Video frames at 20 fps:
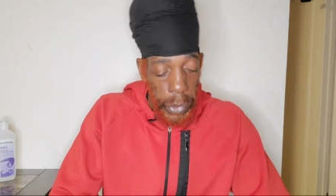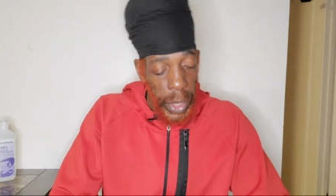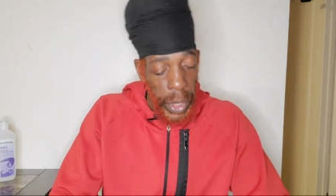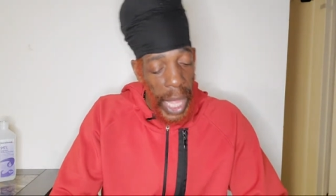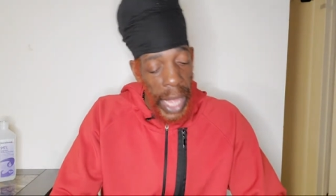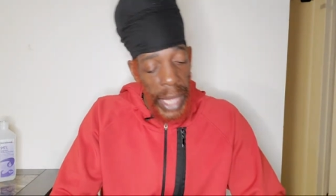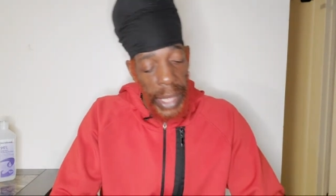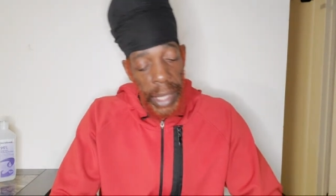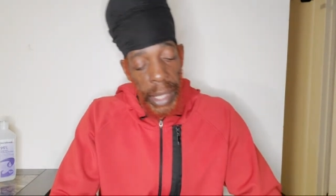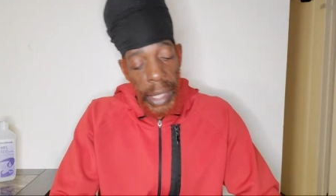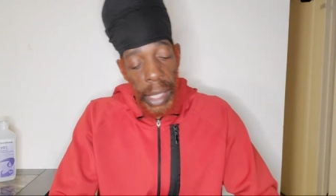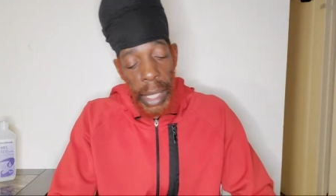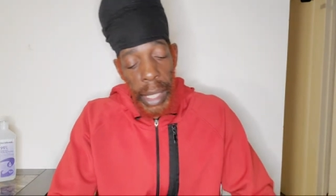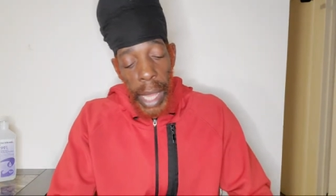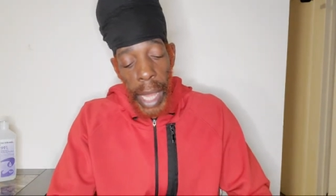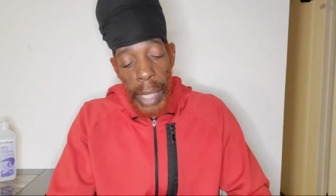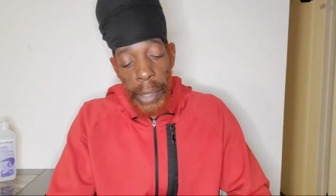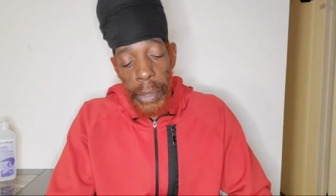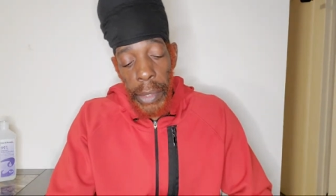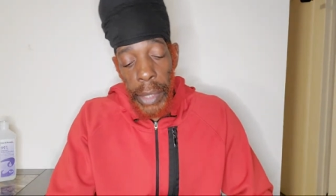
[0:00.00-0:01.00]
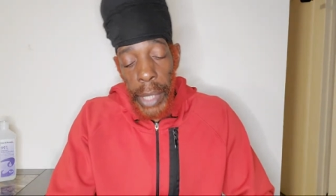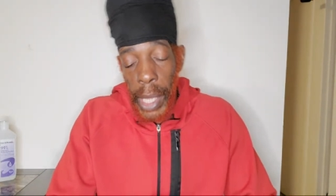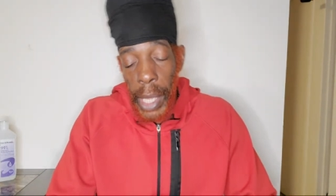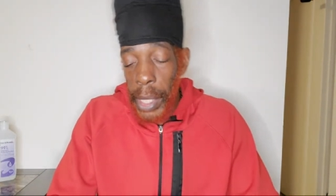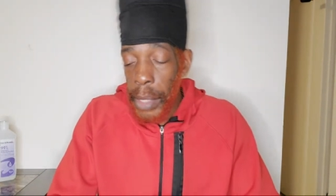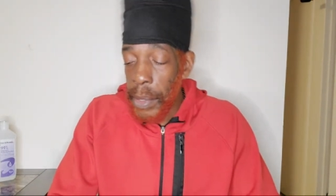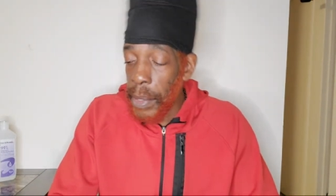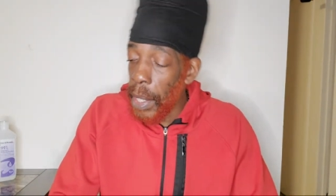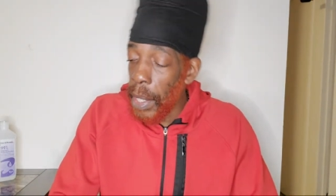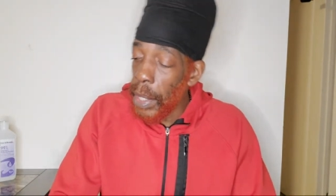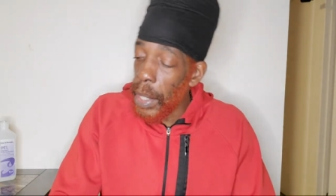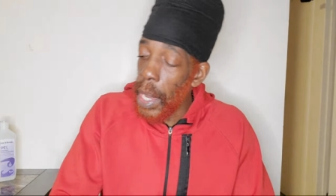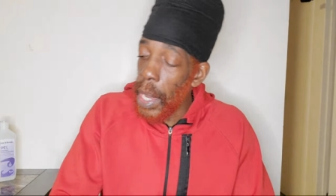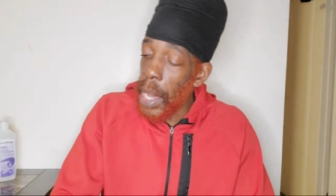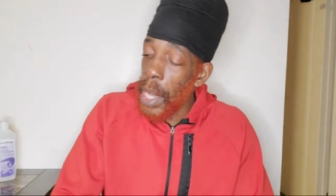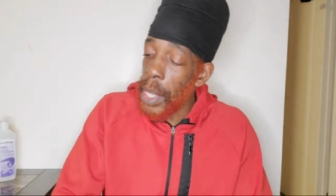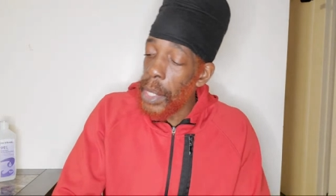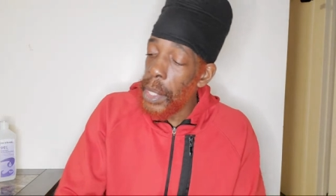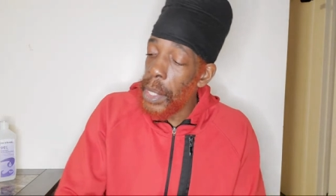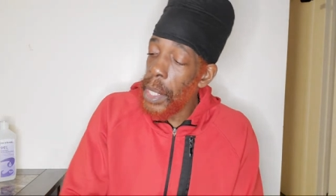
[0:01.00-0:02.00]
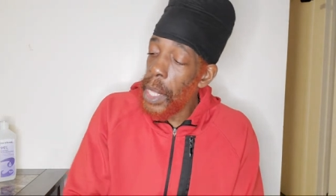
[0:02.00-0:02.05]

I did a lot today, thank God.